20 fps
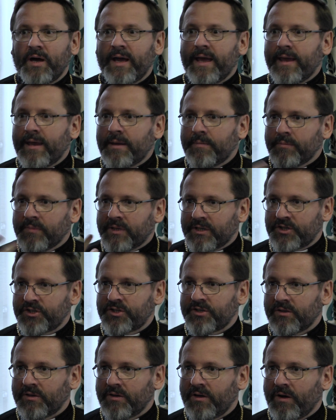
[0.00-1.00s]

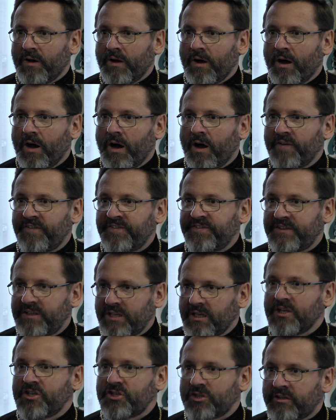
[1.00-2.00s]
image of
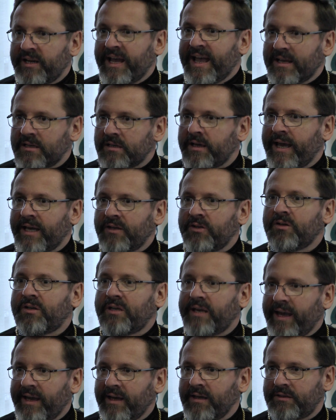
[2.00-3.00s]
teacher and
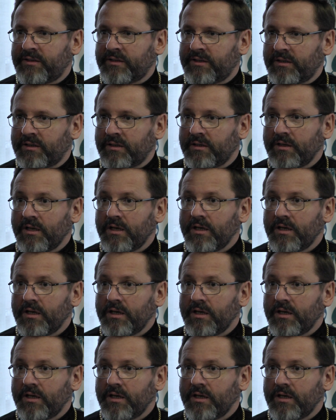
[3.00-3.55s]
educator,